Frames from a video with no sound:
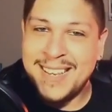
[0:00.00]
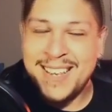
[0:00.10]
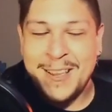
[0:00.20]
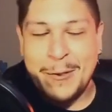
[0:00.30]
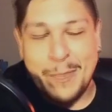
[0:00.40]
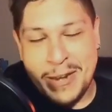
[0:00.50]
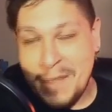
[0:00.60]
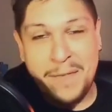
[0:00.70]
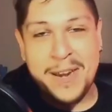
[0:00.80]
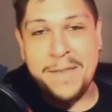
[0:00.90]
But
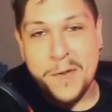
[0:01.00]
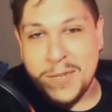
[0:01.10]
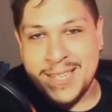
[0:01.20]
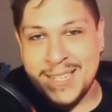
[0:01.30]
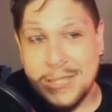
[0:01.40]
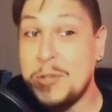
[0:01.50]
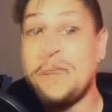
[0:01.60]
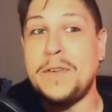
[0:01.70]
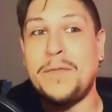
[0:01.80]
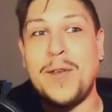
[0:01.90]
even if you didn't, do
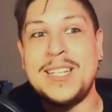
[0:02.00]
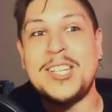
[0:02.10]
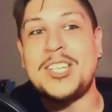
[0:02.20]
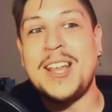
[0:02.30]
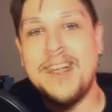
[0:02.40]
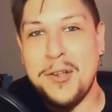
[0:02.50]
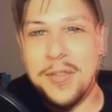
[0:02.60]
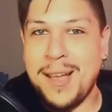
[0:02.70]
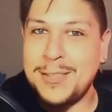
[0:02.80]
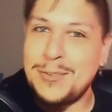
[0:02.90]
feel free to share your
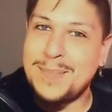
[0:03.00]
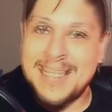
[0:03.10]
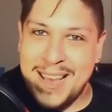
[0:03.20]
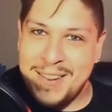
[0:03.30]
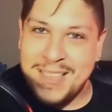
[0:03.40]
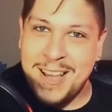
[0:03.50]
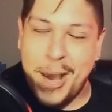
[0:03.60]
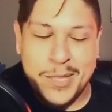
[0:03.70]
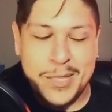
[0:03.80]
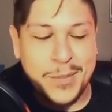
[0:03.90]
thoughts with me down in the
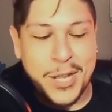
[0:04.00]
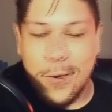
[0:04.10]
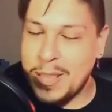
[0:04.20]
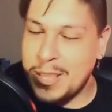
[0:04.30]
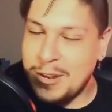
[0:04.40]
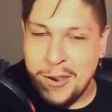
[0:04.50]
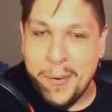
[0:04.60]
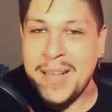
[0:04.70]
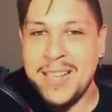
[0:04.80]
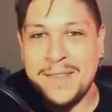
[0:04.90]
comments below. You know I
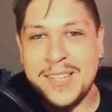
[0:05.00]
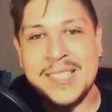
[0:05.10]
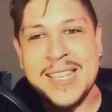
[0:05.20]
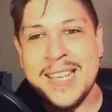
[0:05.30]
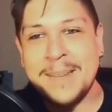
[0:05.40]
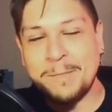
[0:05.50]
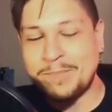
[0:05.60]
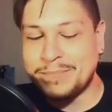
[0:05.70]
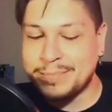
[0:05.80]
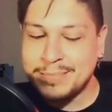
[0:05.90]
love to see it.
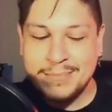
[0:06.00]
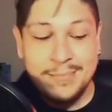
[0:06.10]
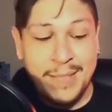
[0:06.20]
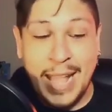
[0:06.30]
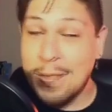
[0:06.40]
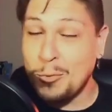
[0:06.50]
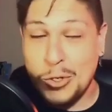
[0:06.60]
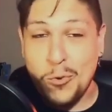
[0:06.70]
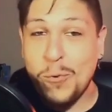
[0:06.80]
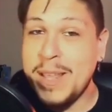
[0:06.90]
I
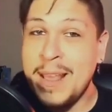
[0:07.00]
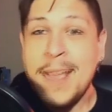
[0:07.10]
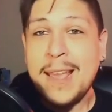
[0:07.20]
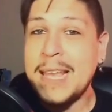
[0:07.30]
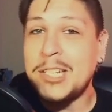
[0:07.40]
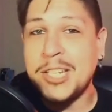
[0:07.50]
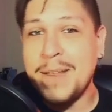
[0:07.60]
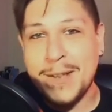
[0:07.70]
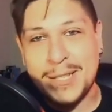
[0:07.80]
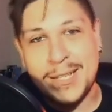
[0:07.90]
do read each and
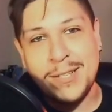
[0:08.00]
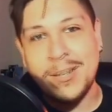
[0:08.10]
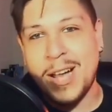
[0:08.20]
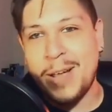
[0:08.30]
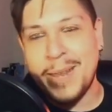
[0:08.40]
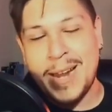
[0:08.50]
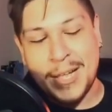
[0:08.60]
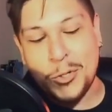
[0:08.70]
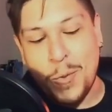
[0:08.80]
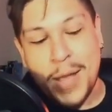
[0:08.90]
every single comment. I
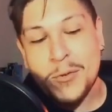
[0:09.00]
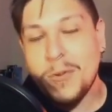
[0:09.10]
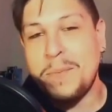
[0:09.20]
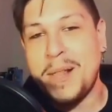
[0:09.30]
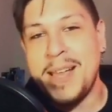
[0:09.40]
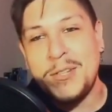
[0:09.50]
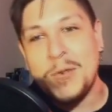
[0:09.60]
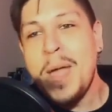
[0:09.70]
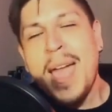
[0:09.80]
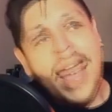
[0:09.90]
try to reply to
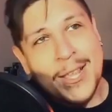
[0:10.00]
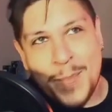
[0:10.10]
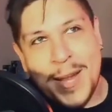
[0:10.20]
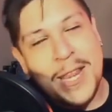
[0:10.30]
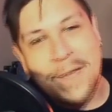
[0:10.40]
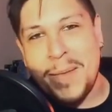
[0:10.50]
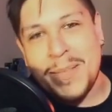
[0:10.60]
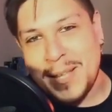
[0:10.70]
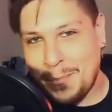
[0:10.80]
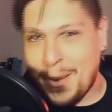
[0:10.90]
as many of them as
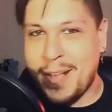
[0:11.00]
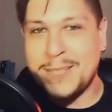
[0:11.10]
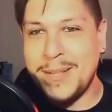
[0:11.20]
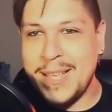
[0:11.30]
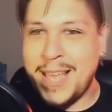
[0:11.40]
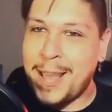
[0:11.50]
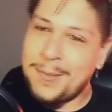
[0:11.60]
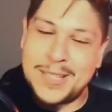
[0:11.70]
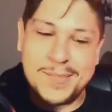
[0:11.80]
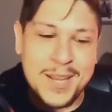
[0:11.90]
I possibly can, but
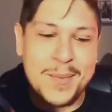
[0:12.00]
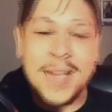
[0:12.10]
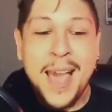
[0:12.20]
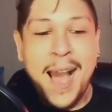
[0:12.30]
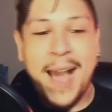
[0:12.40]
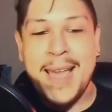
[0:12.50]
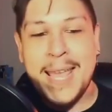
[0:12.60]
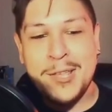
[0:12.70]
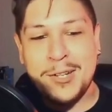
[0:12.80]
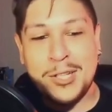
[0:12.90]
sometimes I
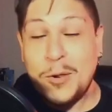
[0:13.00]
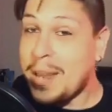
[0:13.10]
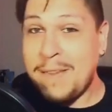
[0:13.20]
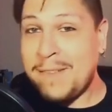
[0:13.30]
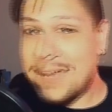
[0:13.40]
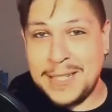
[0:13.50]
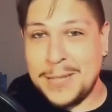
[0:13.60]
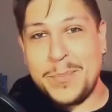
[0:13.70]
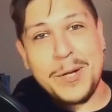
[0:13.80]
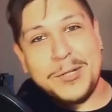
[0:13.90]
either don't have anything to
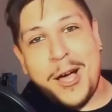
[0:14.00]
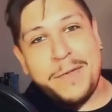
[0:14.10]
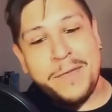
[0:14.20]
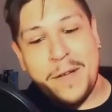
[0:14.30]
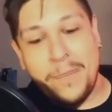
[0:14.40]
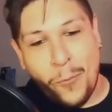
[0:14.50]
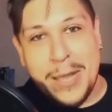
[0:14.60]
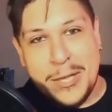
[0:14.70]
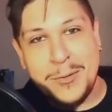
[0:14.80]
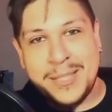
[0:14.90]
build off of of what
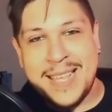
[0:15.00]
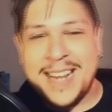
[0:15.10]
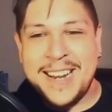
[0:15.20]
you said